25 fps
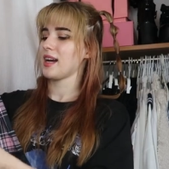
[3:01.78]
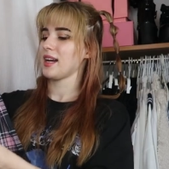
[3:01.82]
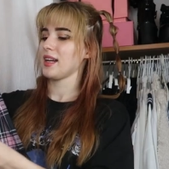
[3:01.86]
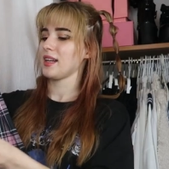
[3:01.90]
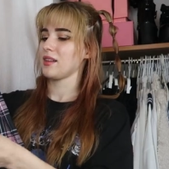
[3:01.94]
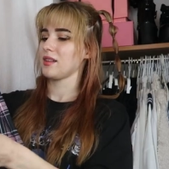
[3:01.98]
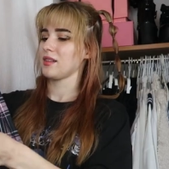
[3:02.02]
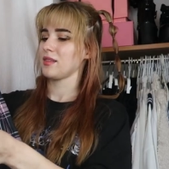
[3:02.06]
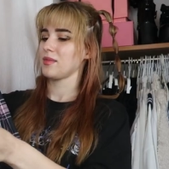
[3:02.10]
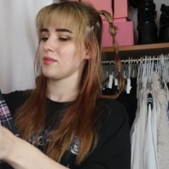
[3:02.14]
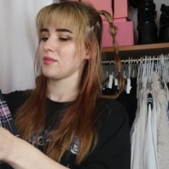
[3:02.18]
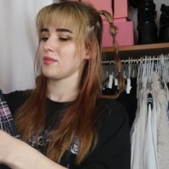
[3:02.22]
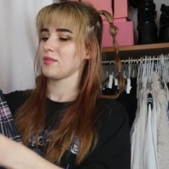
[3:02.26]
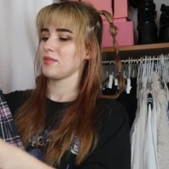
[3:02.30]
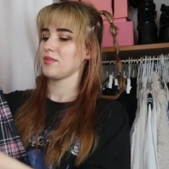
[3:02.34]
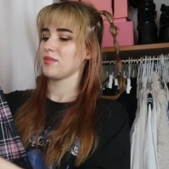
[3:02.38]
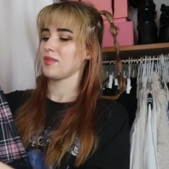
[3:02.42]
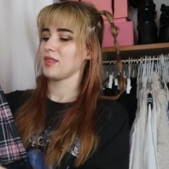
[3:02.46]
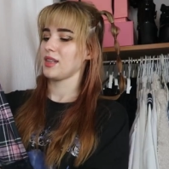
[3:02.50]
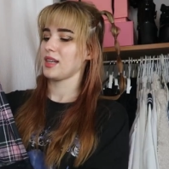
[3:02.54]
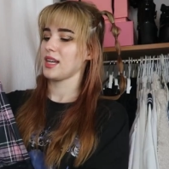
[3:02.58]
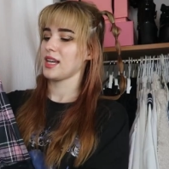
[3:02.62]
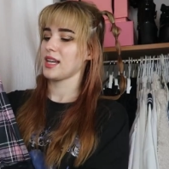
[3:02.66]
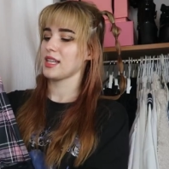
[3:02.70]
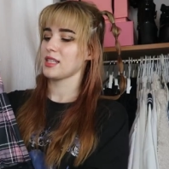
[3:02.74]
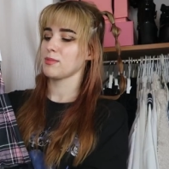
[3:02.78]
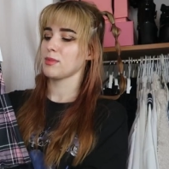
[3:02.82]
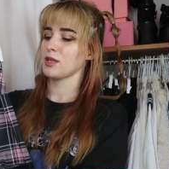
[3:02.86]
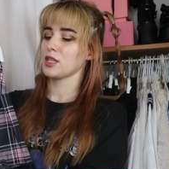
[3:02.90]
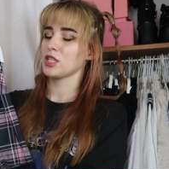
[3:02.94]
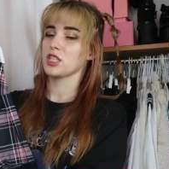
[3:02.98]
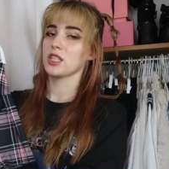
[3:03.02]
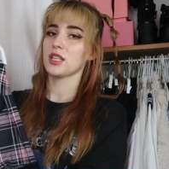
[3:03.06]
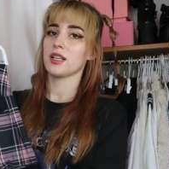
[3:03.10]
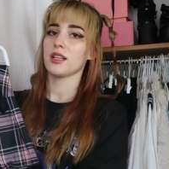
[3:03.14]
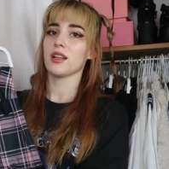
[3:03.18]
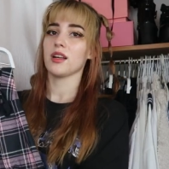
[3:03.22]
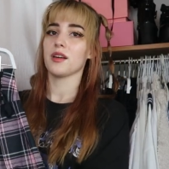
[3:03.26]
I as much
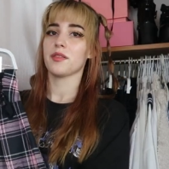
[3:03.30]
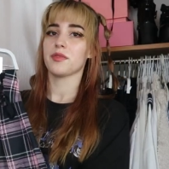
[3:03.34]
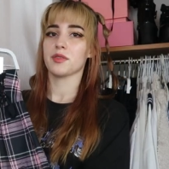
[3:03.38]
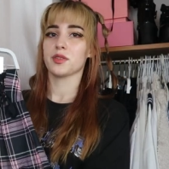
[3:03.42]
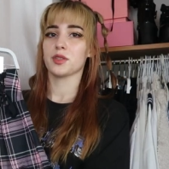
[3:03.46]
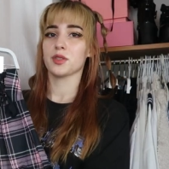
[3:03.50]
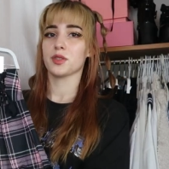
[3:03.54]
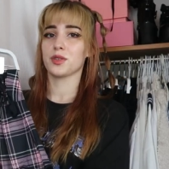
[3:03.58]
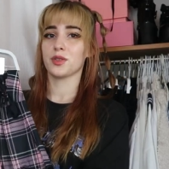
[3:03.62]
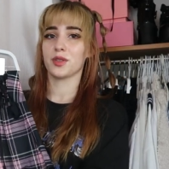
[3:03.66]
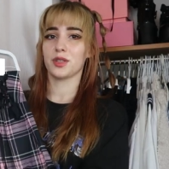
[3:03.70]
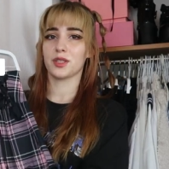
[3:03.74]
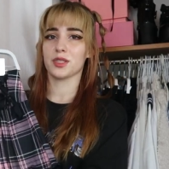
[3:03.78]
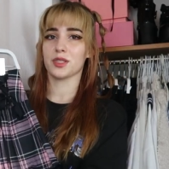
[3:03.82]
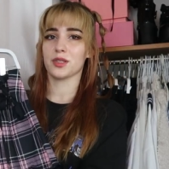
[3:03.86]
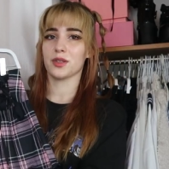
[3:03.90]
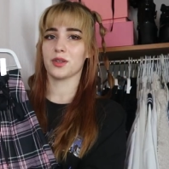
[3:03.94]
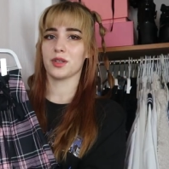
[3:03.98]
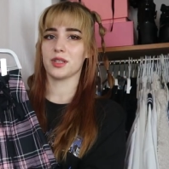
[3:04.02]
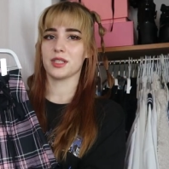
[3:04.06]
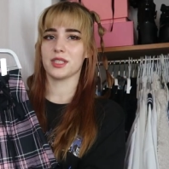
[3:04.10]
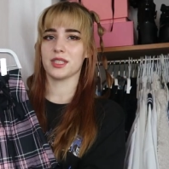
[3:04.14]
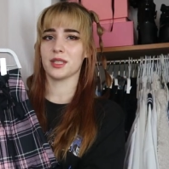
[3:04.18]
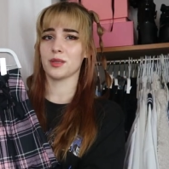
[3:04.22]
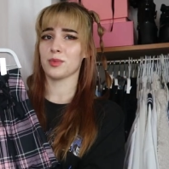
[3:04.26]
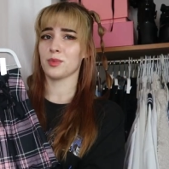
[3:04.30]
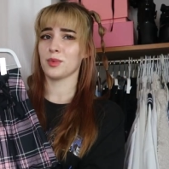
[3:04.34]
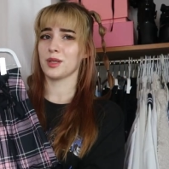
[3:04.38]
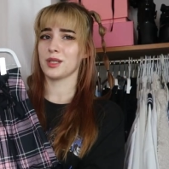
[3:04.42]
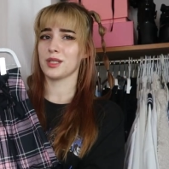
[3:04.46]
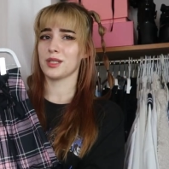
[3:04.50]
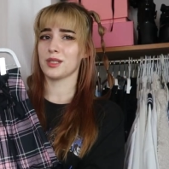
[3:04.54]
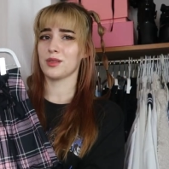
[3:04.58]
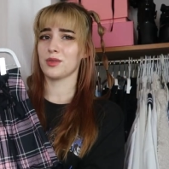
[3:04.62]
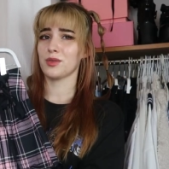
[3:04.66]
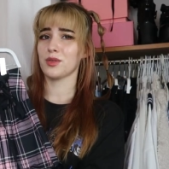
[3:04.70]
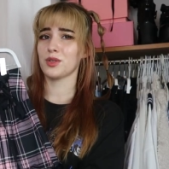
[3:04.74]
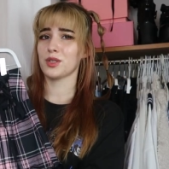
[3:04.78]
as I love short skirts, this one
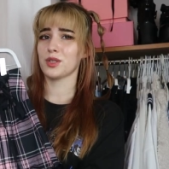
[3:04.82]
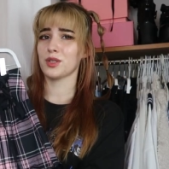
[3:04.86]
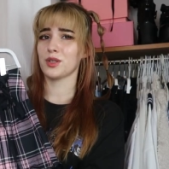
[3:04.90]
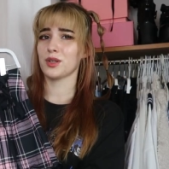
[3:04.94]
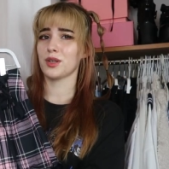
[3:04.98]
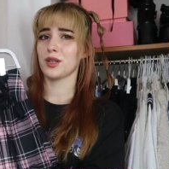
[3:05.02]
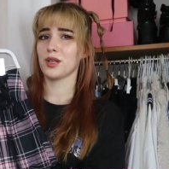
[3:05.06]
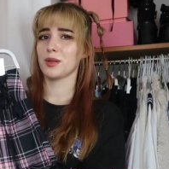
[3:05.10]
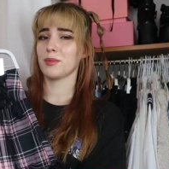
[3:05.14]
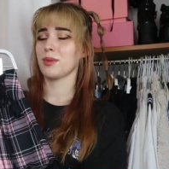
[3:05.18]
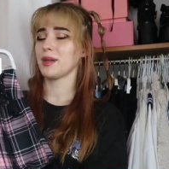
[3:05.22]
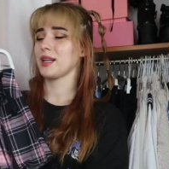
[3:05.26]
is too short.